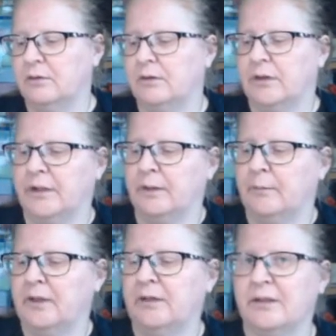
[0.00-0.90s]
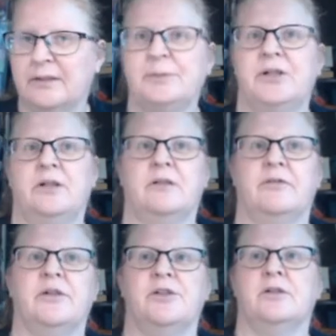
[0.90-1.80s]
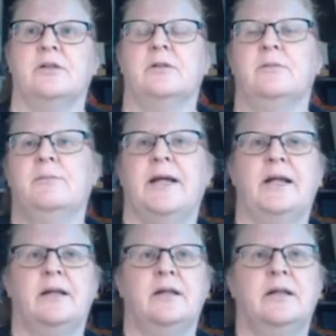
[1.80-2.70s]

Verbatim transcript: in this particular version may